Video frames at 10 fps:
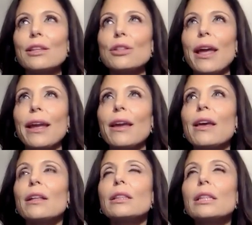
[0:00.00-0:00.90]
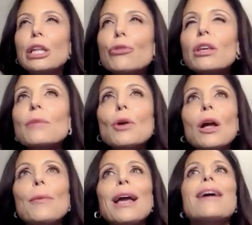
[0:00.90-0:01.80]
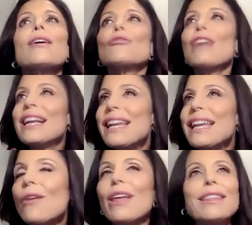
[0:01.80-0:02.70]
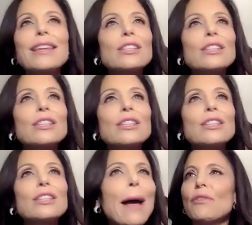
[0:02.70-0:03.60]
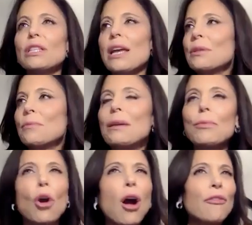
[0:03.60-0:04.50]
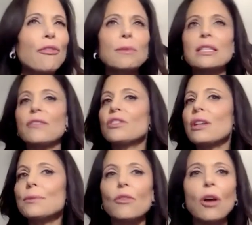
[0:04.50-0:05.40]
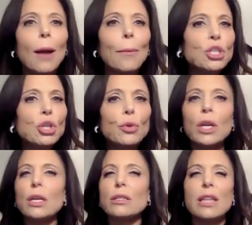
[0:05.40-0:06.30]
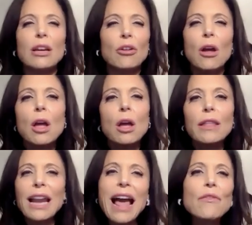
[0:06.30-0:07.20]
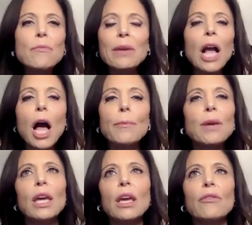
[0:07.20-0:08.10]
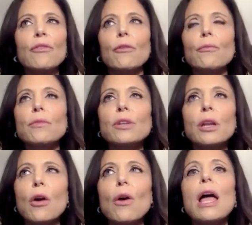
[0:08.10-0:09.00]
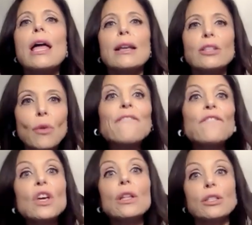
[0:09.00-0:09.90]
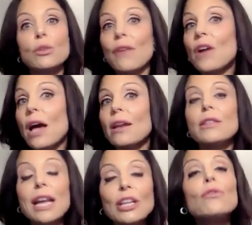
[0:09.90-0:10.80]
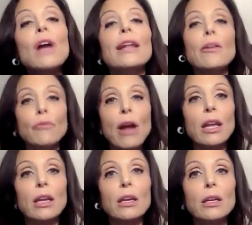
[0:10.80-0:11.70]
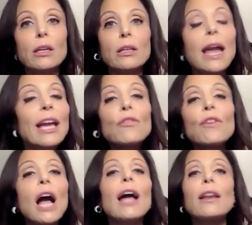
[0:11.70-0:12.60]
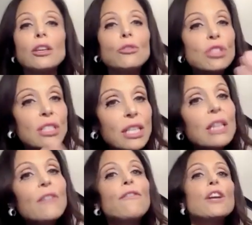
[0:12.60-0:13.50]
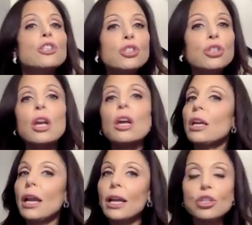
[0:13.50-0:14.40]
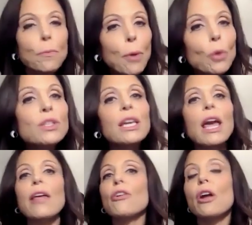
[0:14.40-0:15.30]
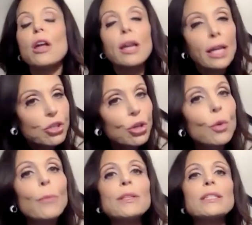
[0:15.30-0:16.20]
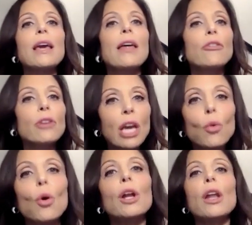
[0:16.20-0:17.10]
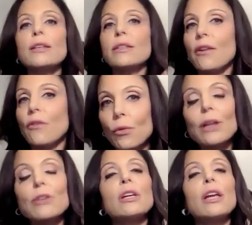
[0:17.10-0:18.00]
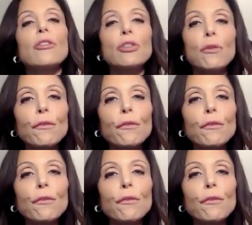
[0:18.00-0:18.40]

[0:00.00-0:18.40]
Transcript: like literally the book coming out right now like things are happening different types of people are offering me different types of opportunities that are that haven't been coming for you know so i feel it so i've got it then you've got to get ready now you've got you see the fish you got to get your boat together get your equipment together get organized get everyone around you together you